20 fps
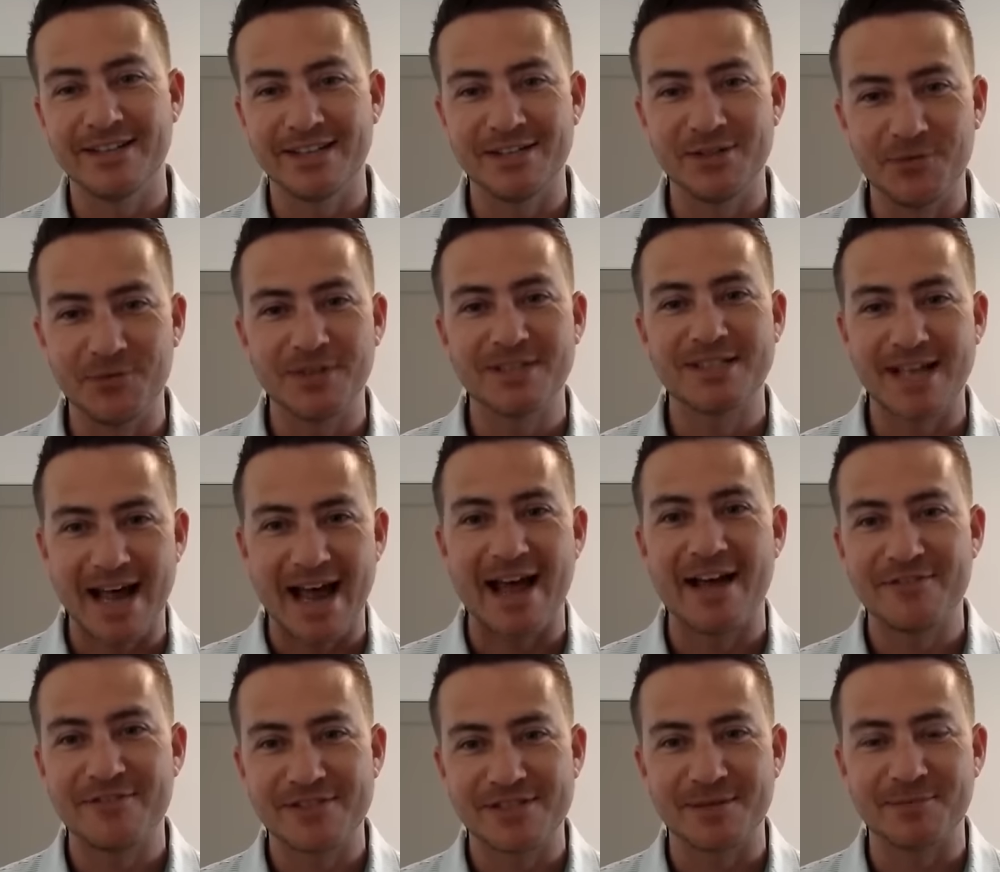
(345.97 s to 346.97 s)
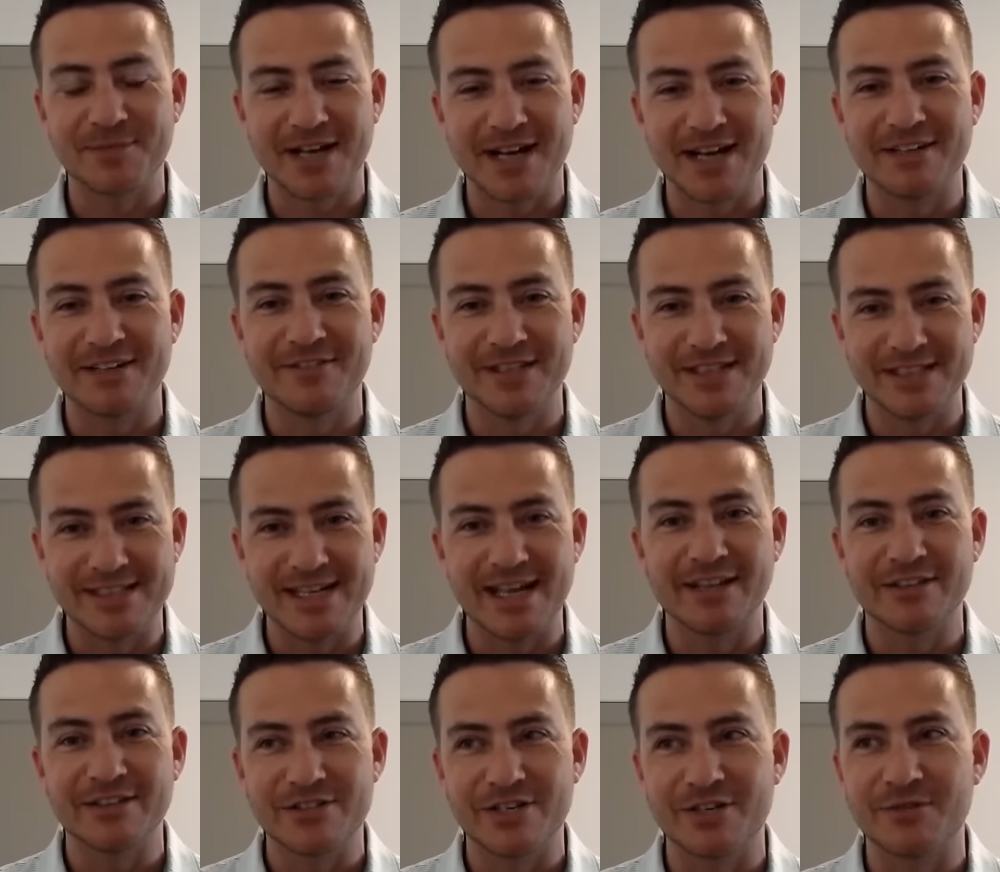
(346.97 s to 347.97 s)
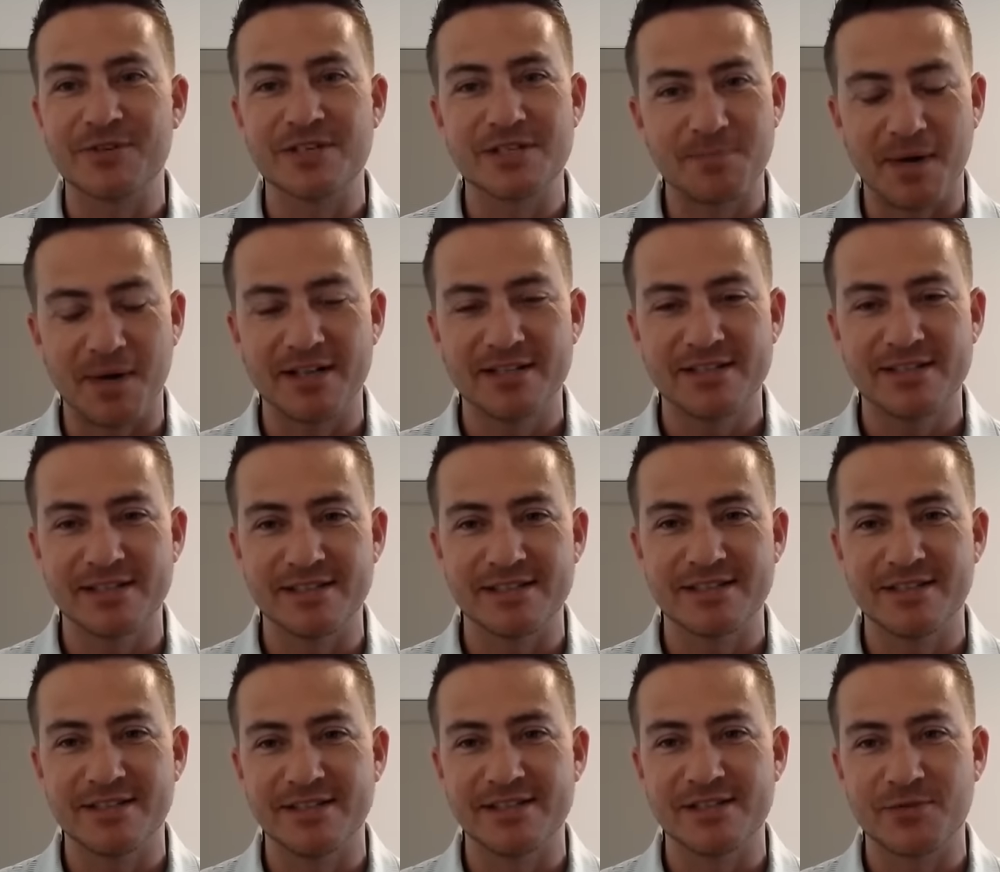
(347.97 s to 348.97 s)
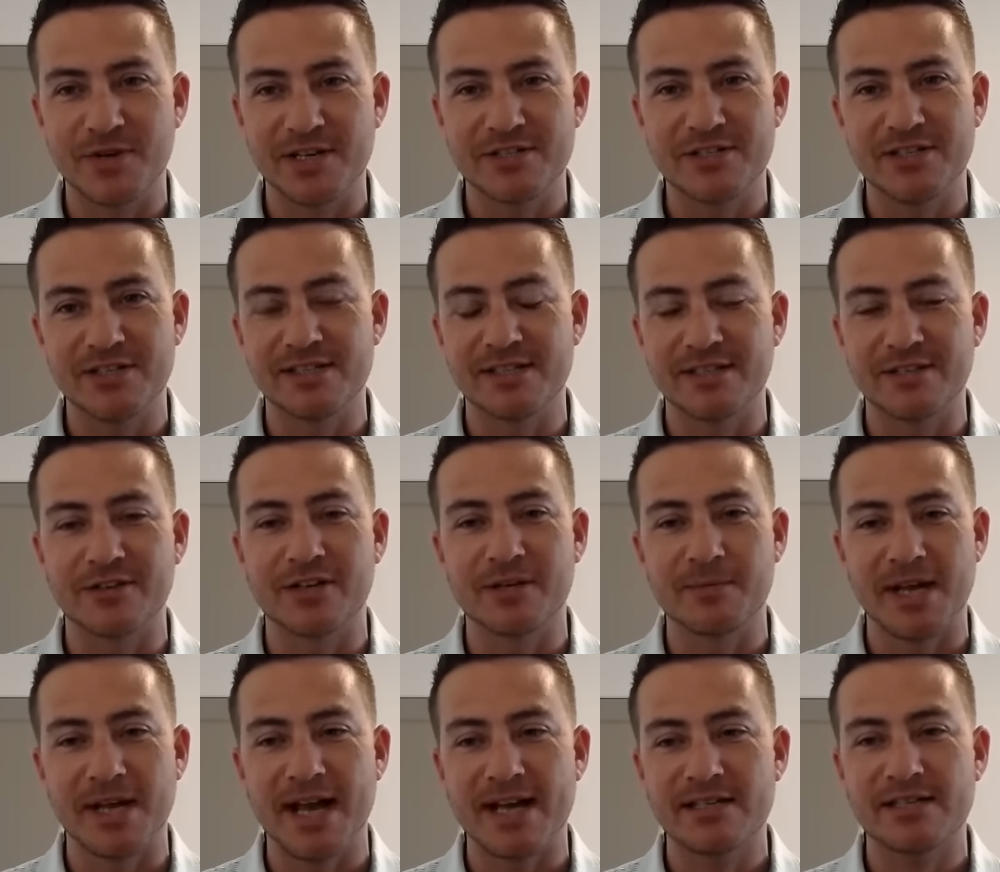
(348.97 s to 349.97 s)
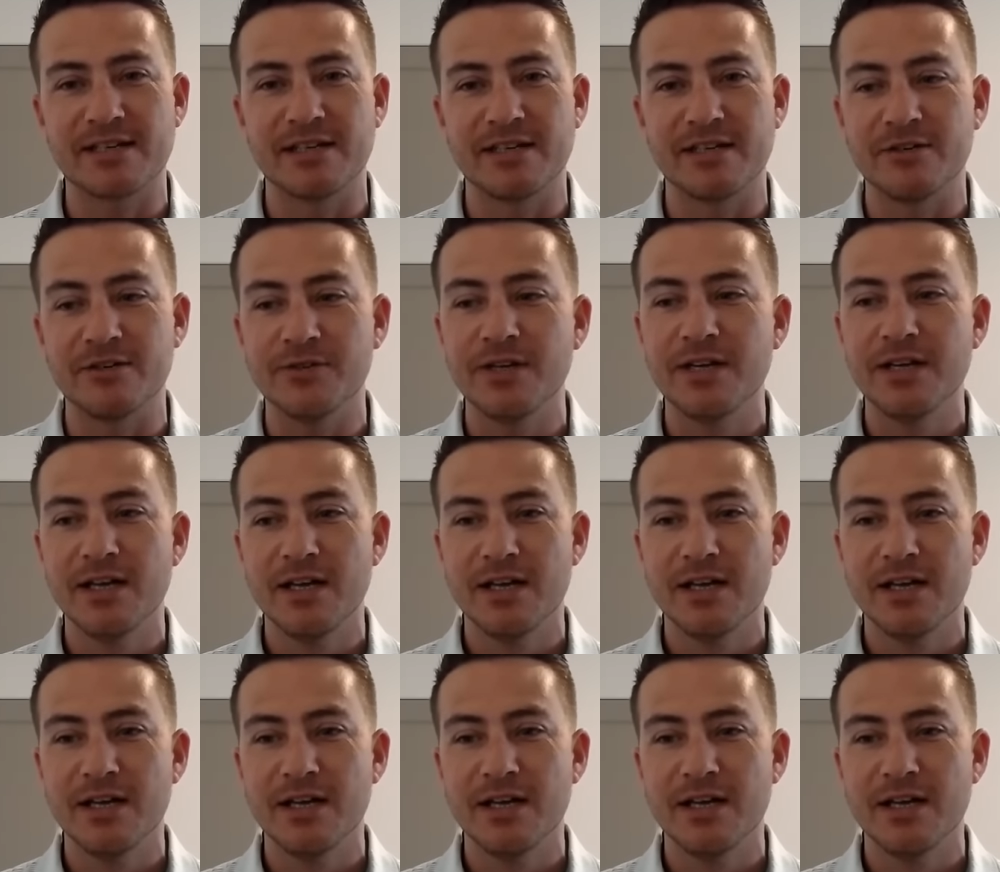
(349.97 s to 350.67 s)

Like, you want to have some kind of intelligent responses to these questions that they're going to be asking you.